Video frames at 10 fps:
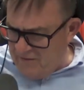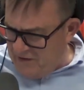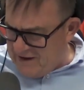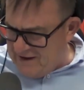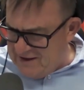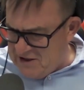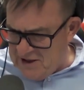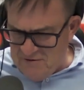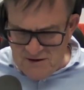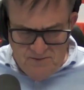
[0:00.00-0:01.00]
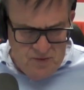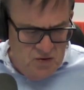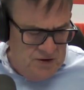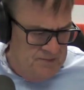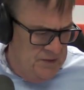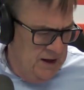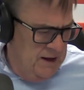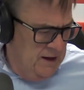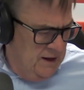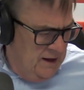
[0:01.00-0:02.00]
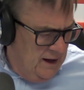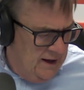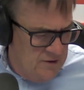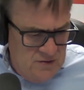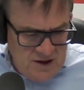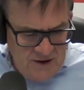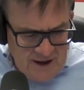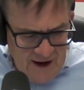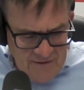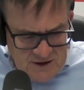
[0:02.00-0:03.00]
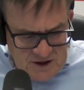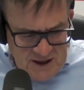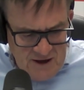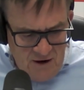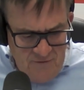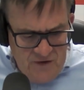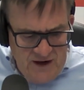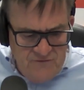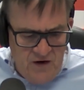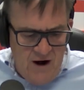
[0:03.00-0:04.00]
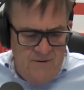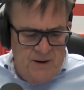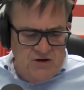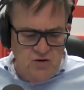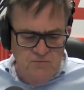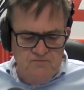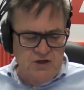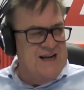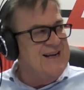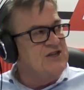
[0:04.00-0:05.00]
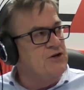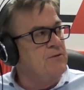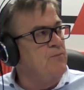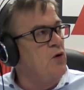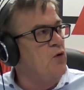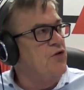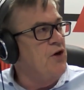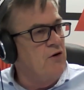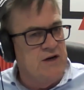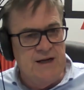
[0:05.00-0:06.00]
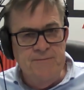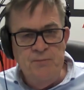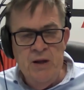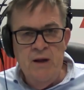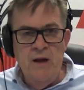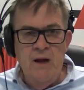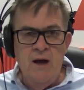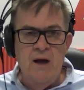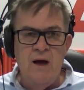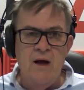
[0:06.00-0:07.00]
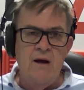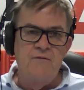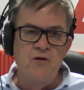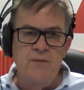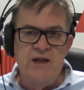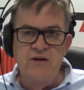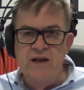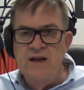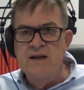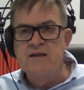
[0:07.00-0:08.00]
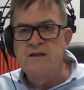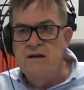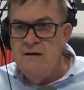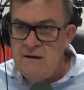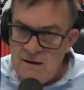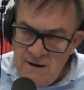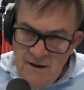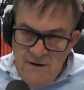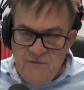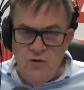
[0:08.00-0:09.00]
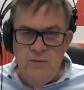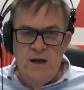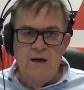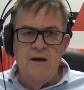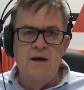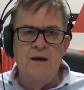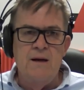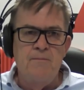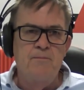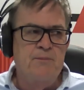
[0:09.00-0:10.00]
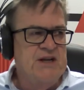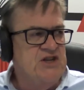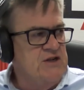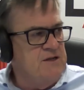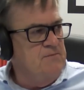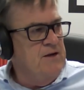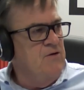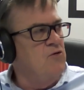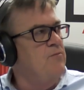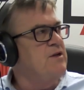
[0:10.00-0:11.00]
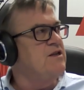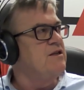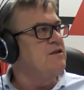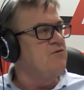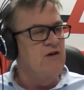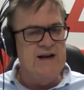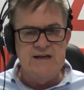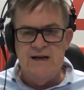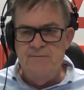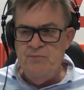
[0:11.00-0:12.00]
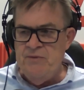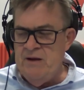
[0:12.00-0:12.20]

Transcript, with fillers: the fact that he's chair is important, and also the current chair of the Environmental Protection Authority, uh, former unionist, former uh, businessman or business director,